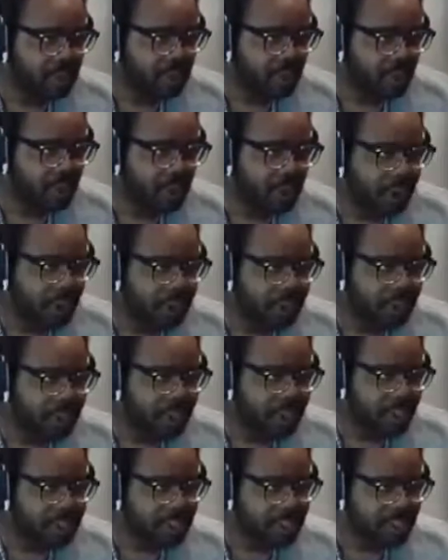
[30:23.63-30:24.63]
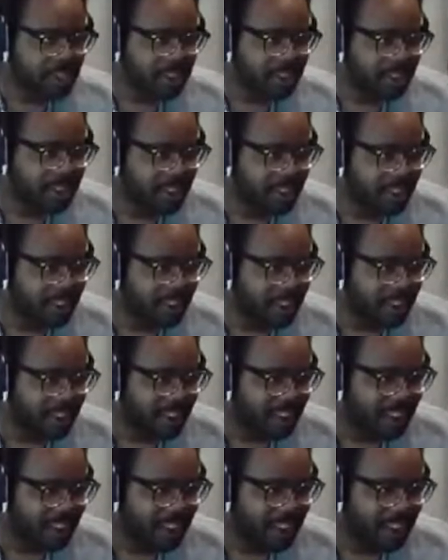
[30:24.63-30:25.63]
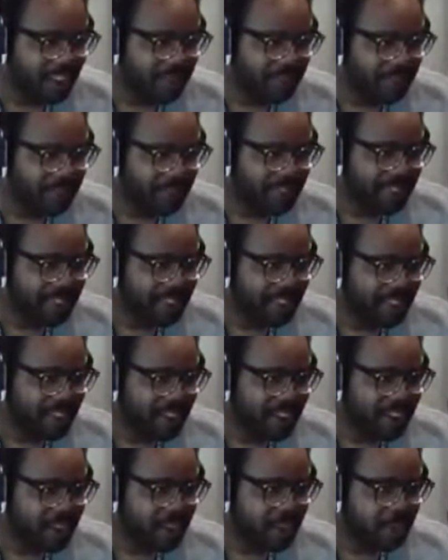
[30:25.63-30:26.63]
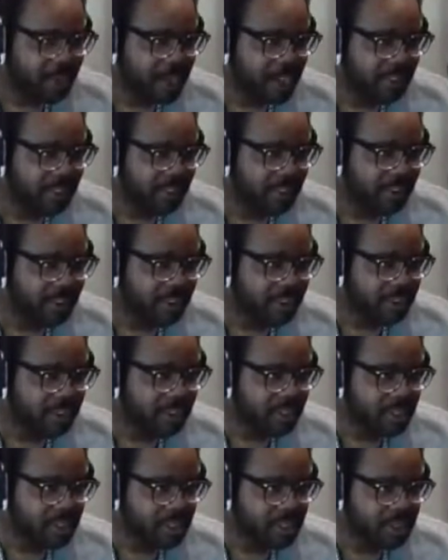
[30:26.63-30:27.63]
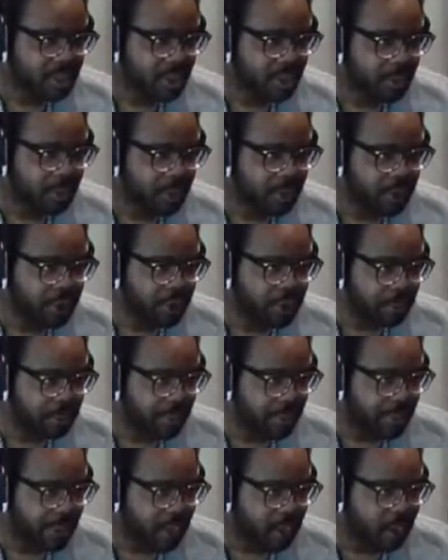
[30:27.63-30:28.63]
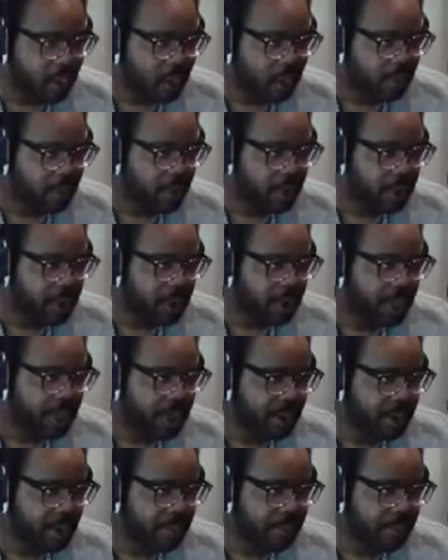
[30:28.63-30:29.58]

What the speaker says: oh, I got the instant. Got Diddy back there. So like when you jump on that Clobber, you can